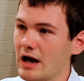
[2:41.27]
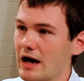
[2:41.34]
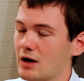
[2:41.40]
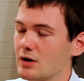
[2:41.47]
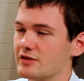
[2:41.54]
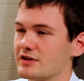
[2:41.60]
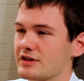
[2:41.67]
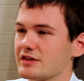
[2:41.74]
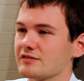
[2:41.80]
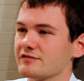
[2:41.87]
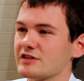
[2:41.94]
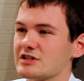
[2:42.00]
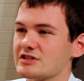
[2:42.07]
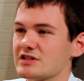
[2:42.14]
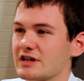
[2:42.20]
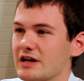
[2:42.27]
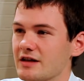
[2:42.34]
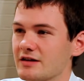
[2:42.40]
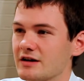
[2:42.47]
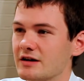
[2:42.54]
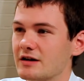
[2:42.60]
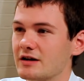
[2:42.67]
everything fits
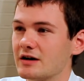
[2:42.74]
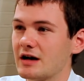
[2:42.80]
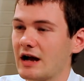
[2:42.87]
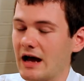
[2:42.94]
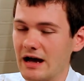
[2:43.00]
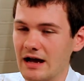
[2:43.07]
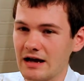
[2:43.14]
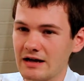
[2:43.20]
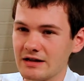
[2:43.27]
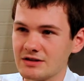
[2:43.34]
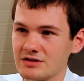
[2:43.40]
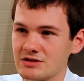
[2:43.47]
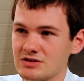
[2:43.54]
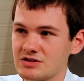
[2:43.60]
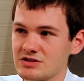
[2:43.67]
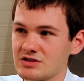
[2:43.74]
together. And